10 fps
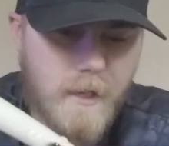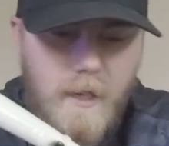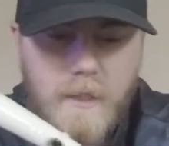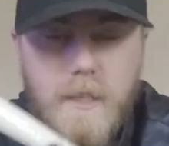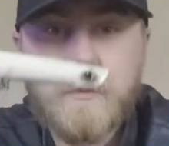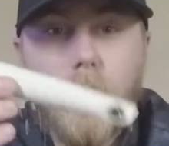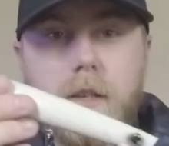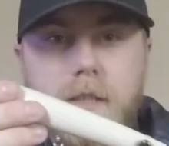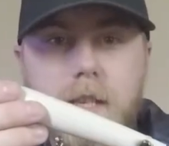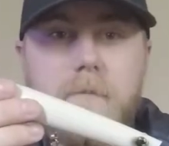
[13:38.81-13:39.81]
This
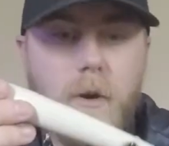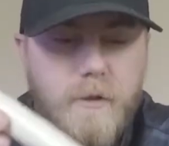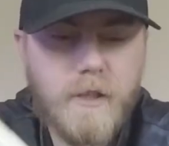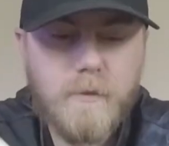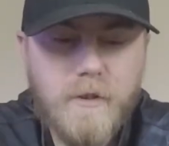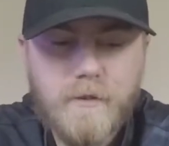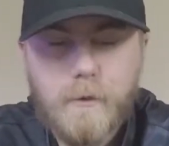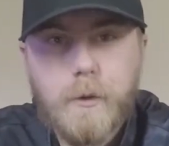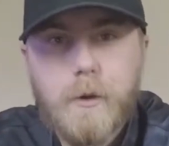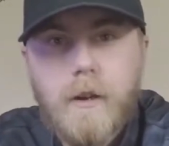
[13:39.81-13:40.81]
was the most expensive
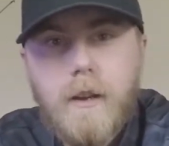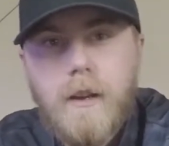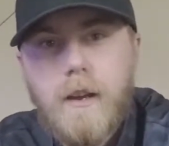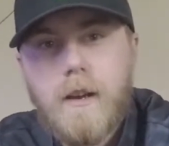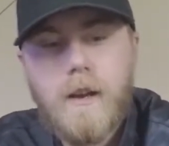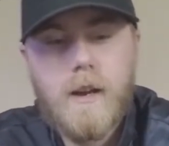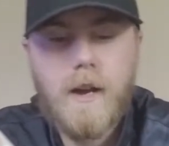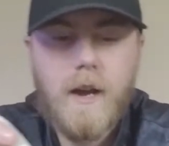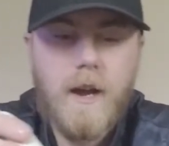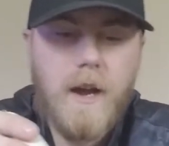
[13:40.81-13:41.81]
lure
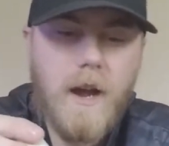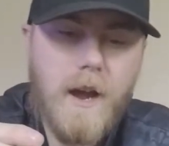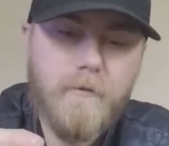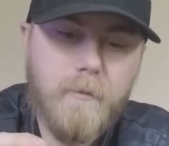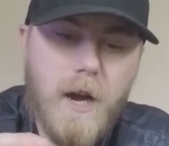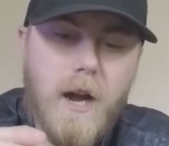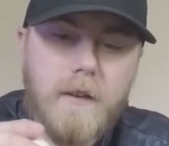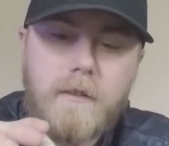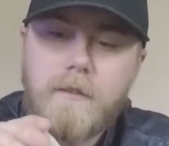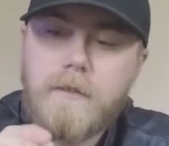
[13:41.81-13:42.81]
I've bought
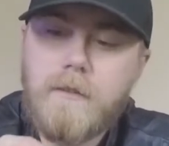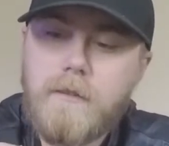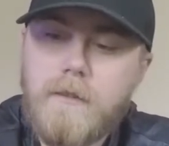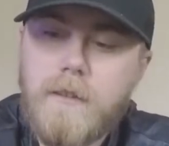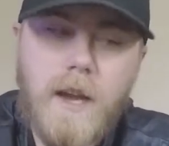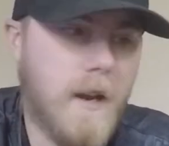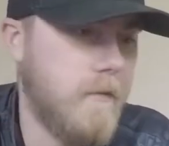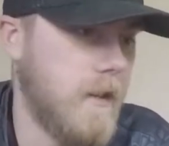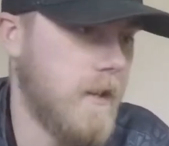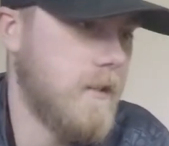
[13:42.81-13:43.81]
out
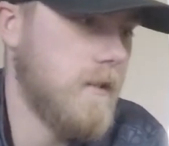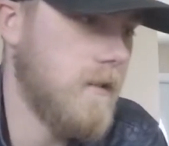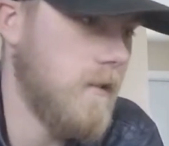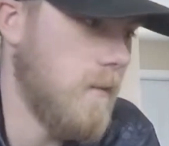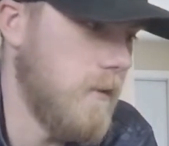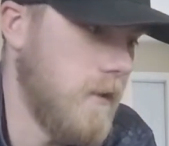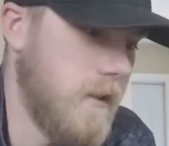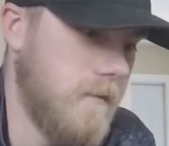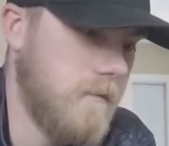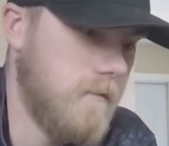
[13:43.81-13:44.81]
of this, I
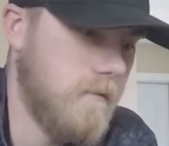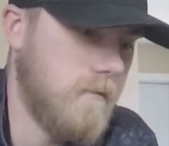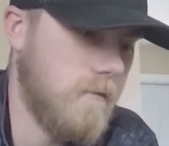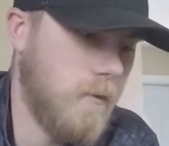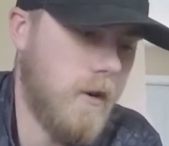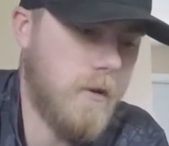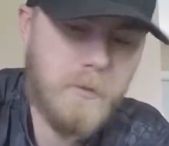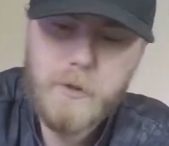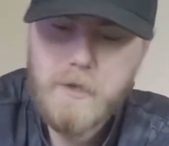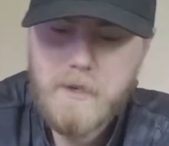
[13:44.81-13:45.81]
believe.
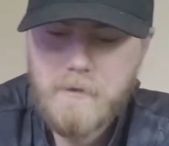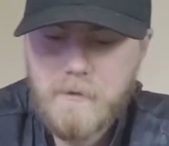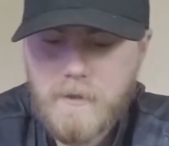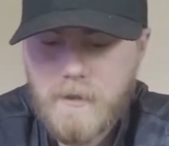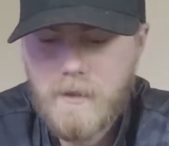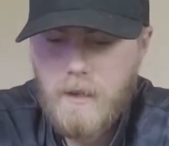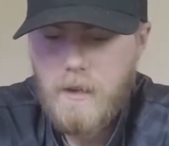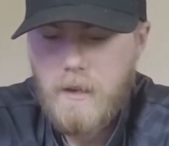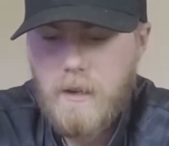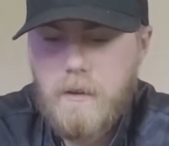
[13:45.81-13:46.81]
100%.
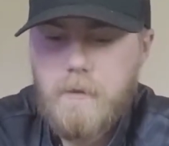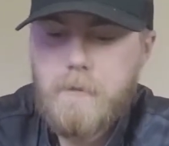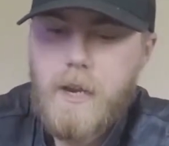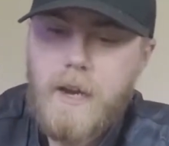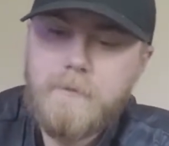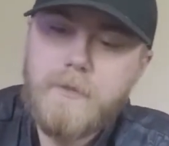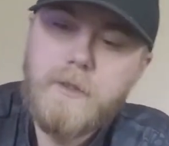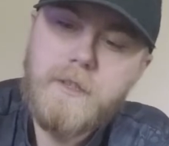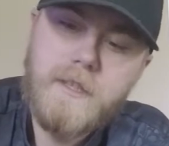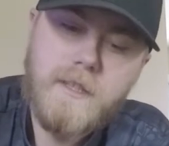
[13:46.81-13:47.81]
Yeah, so
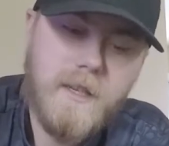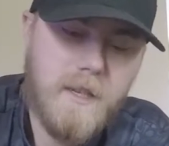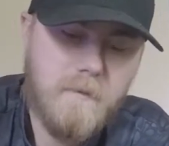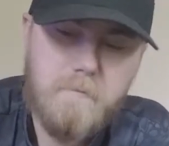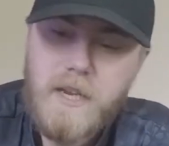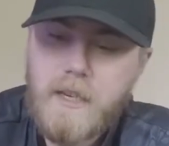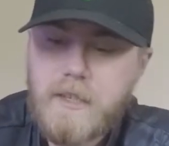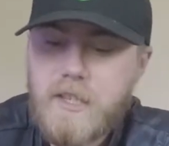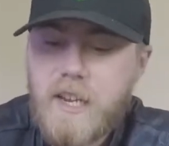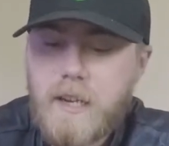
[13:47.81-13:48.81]
this is the Big
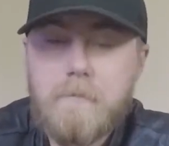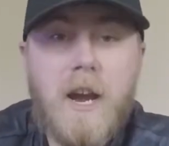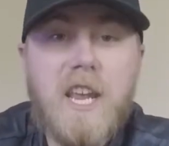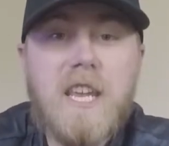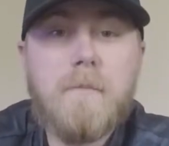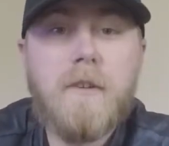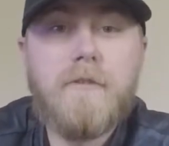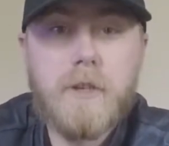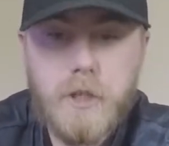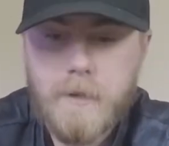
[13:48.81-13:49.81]
Stick by Ema
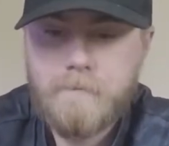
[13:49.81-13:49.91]
Fishing.